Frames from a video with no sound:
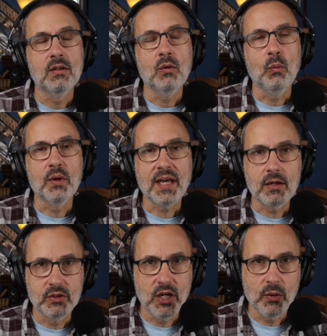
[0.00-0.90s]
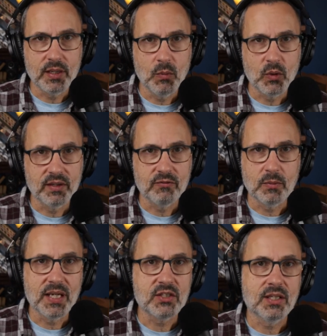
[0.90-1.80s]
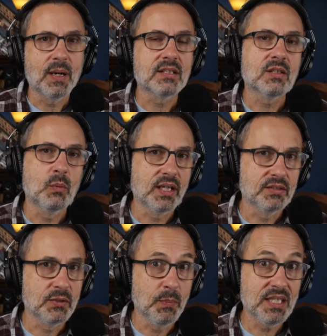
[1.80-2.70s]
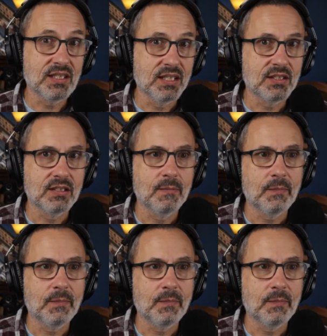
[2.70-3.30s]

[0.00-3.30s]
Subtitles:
without knowing more information about someone's business,